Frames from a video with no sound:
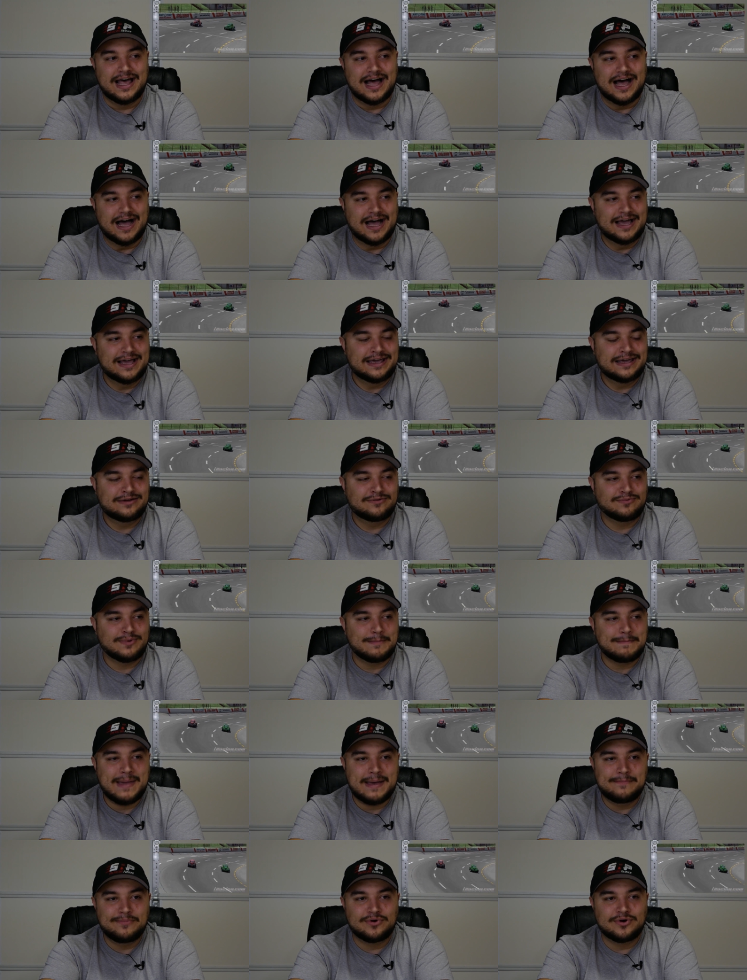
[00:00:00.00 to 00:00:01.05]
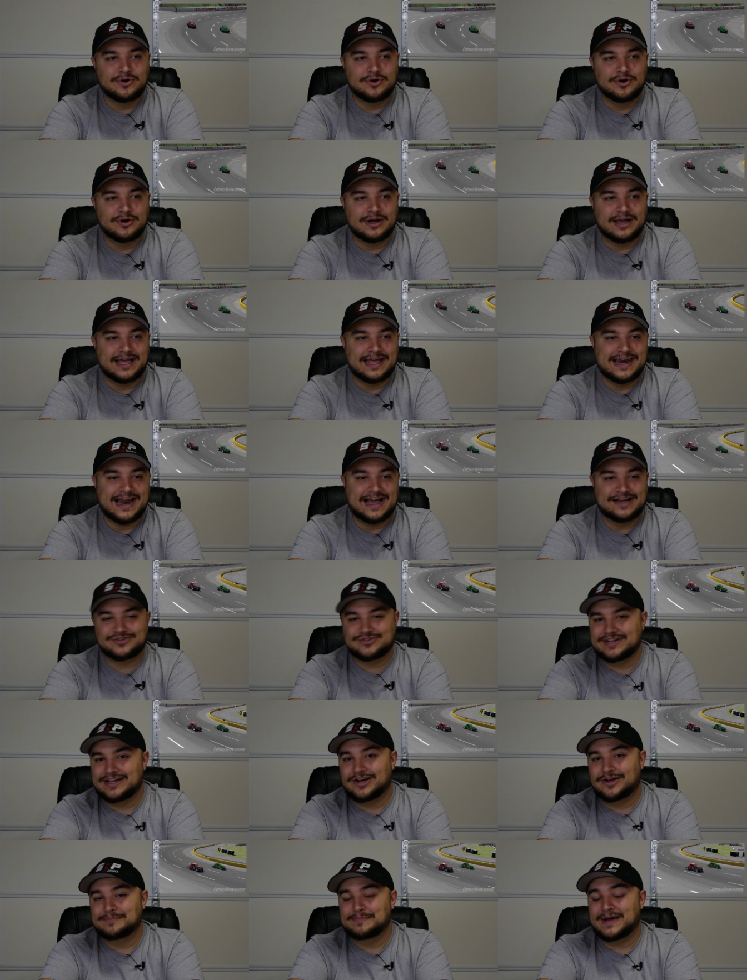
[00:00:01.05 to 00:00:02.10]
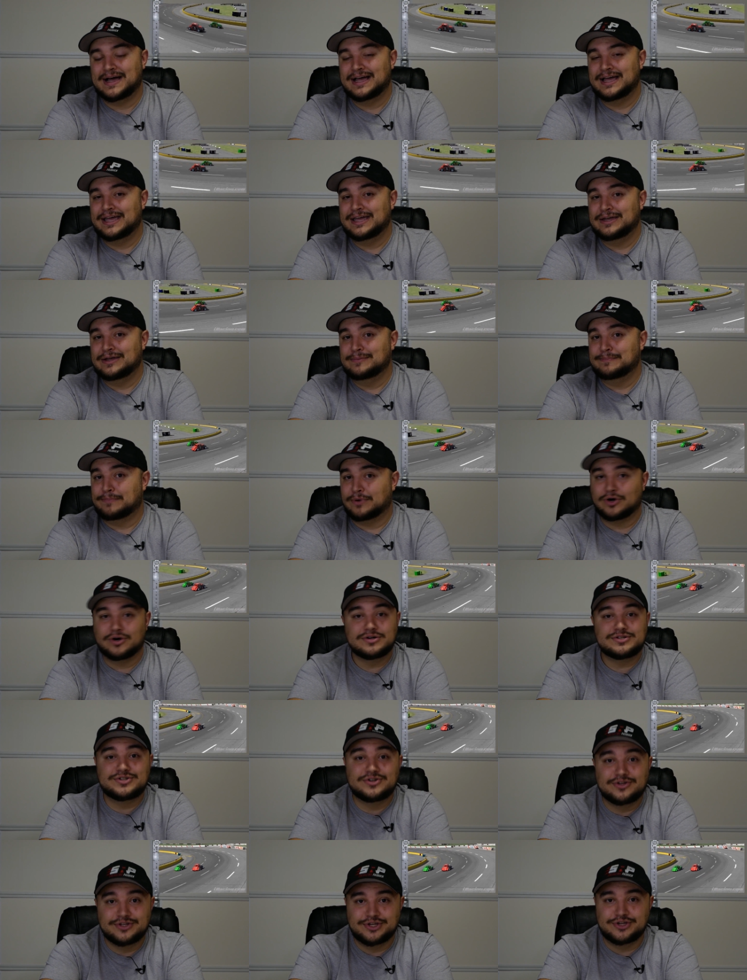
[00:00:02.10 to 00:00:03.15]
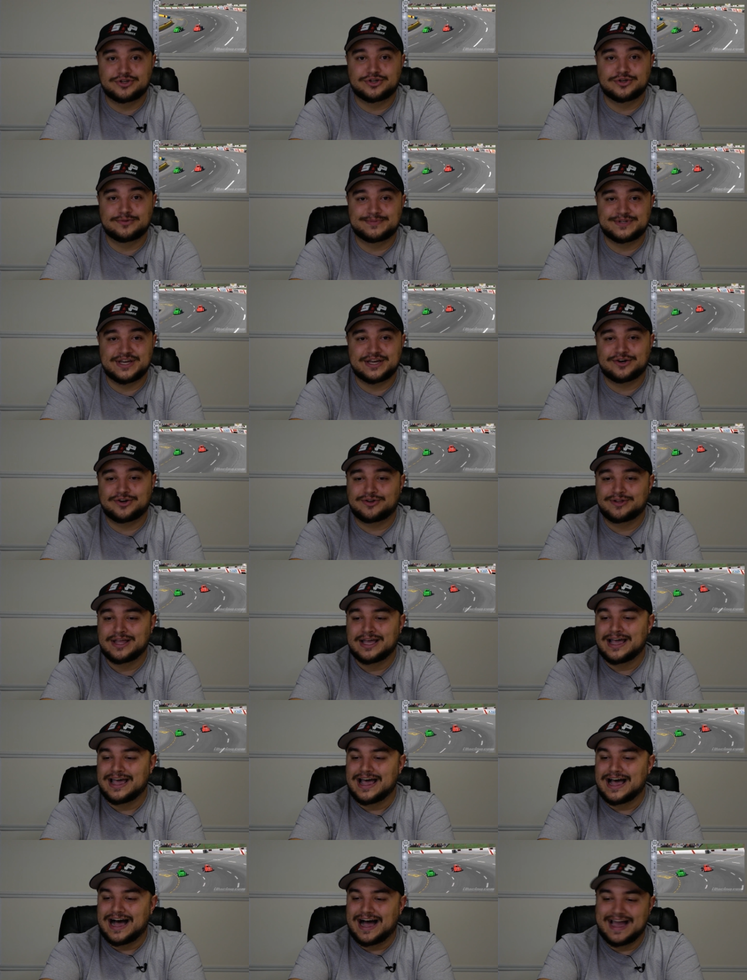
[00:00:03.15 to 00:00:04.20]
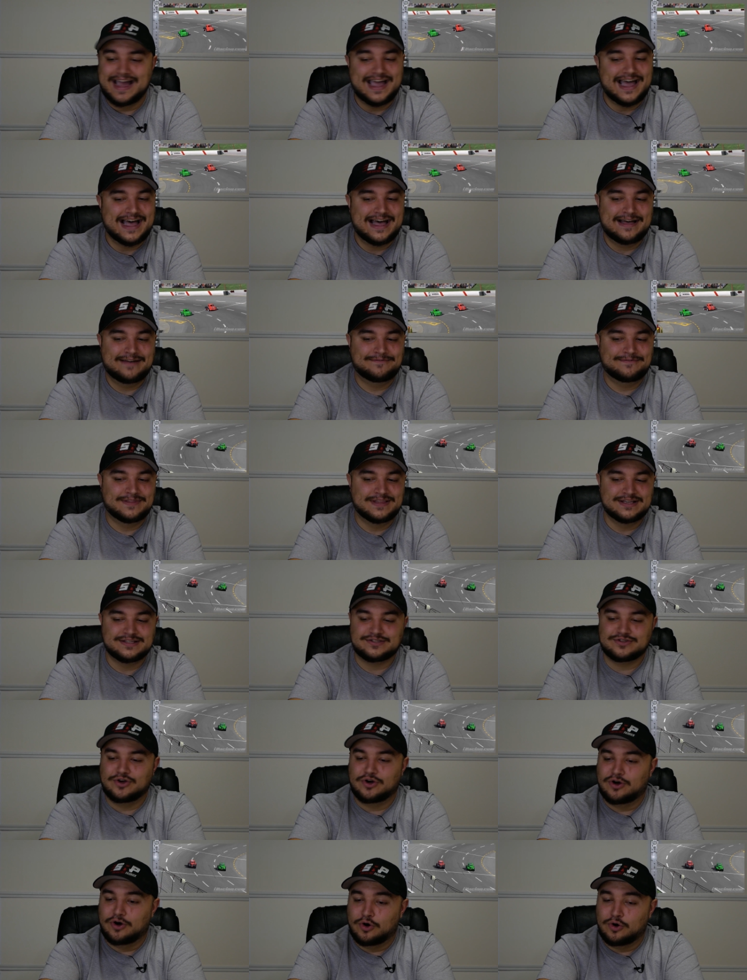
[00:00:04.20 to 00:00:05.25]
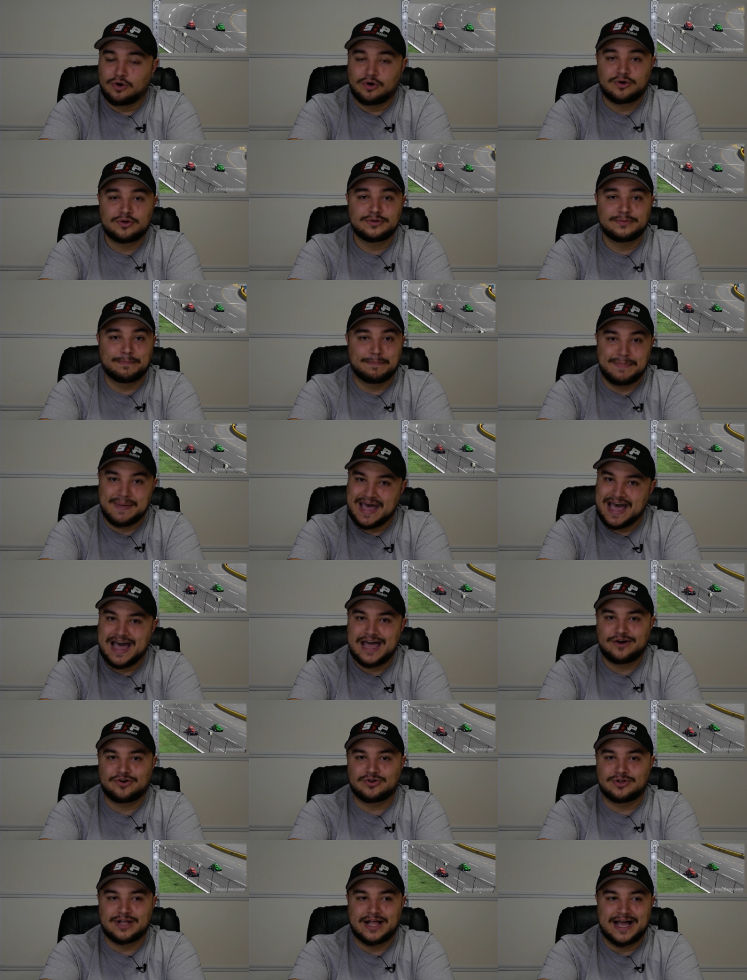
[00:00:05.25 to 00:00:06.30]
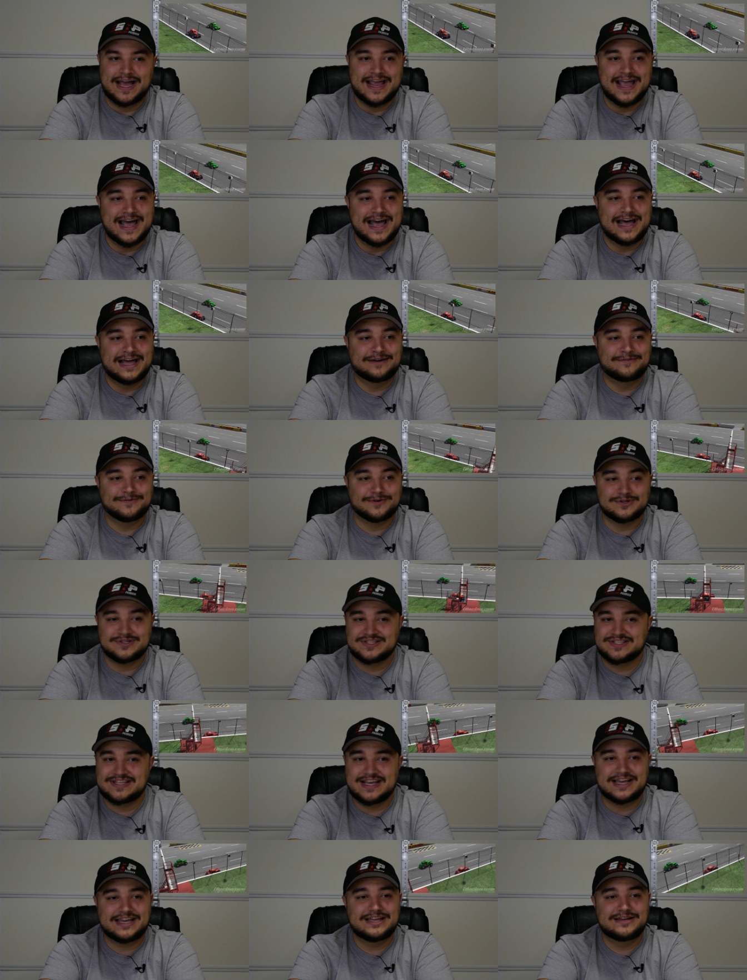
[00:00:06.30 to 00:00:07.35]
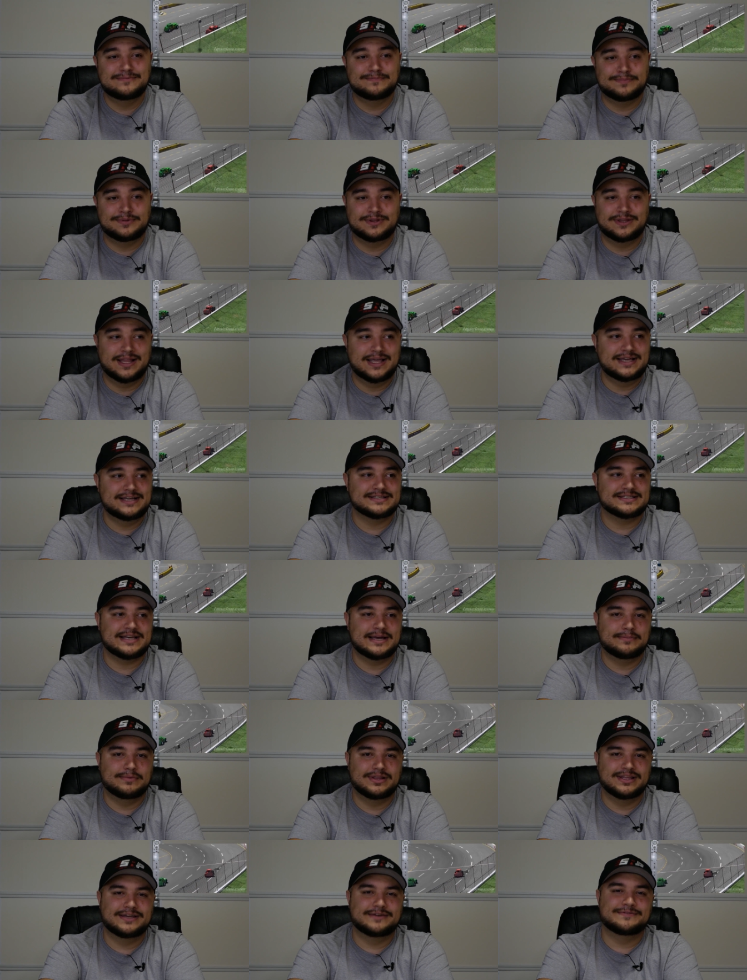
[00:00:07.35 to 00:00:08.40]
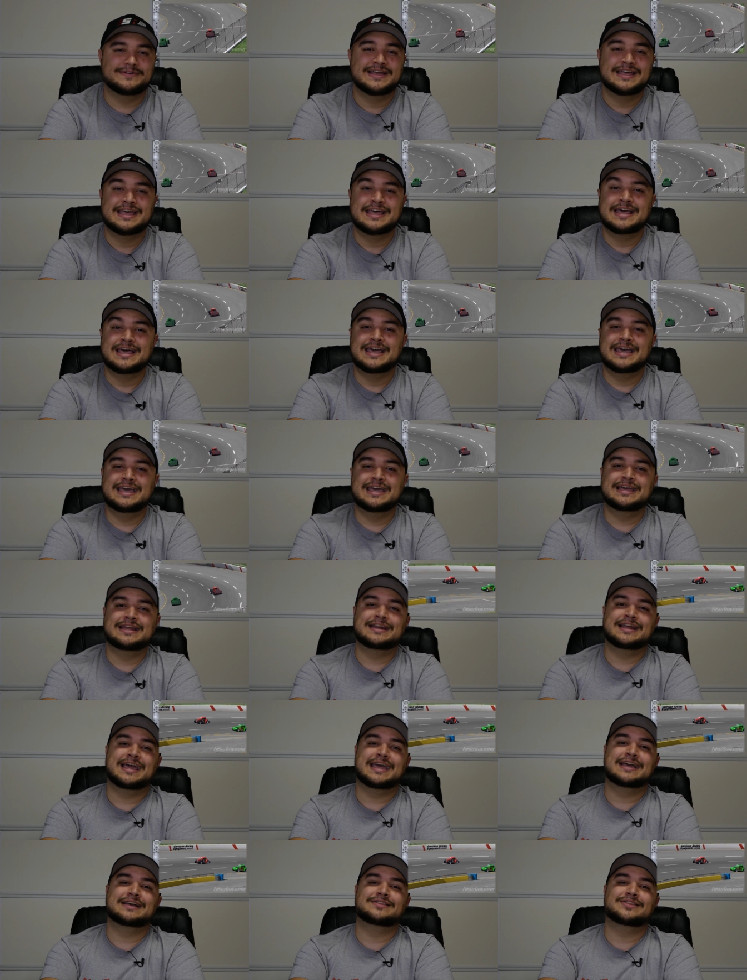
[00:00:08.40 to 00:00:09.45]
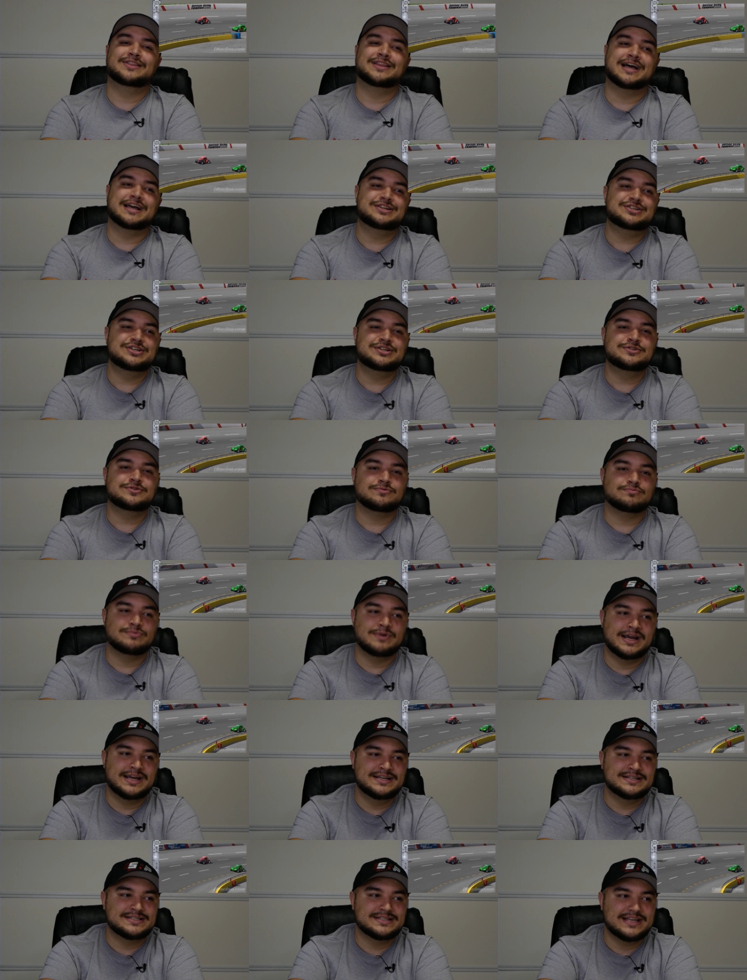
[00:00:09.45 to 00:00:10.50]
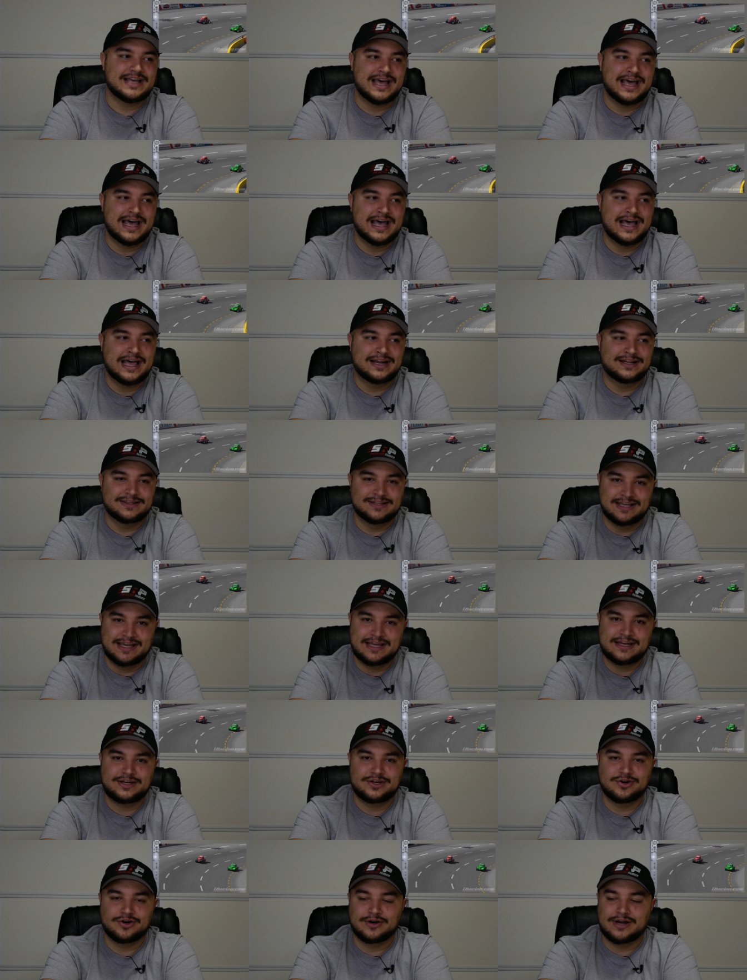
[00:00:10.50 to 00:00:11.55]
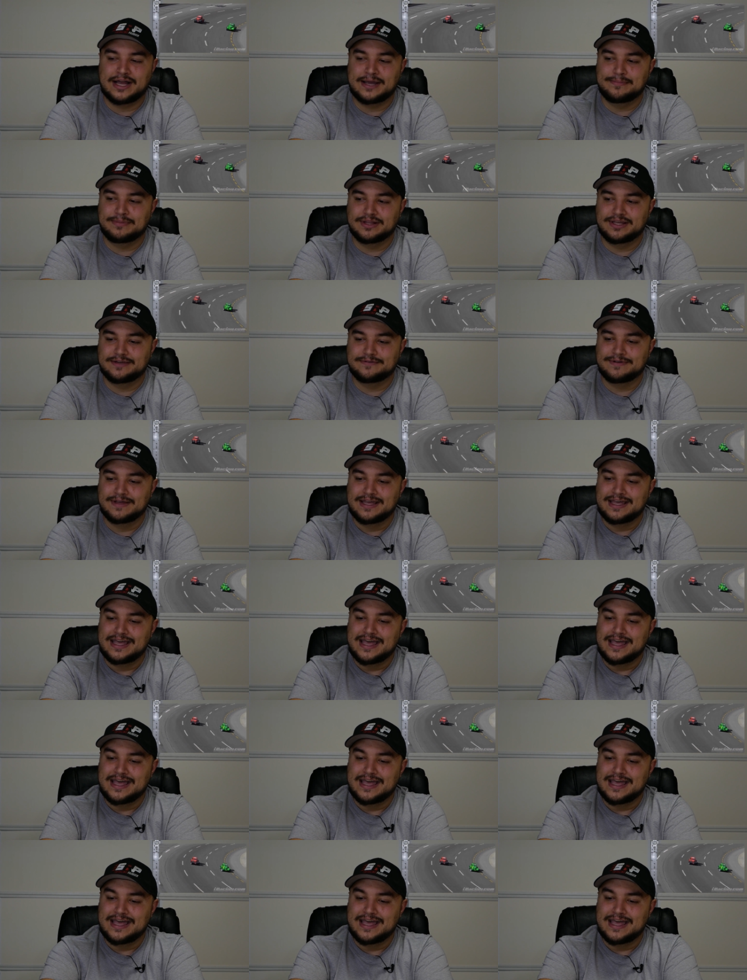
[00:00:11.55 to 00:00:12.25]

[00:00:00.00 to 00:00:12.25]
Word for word: I remember, and actually on my personal YouTube channel, I have this old battle I had for second place, I believe, in a Legends race at Lanier, I believe.